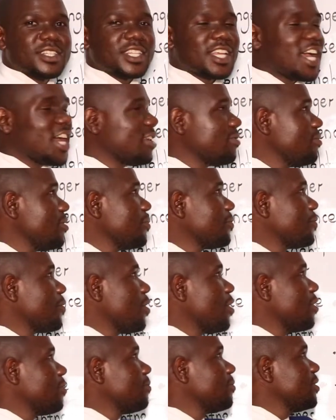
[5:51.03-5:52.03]
can be
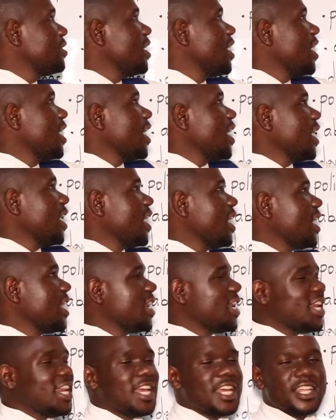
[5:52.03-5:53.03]
formed
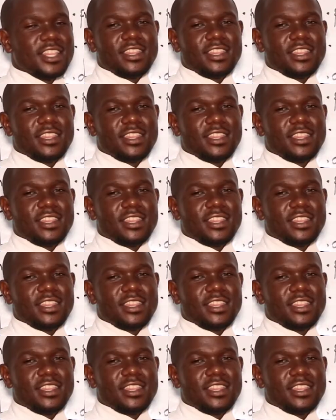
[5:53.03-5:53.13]
in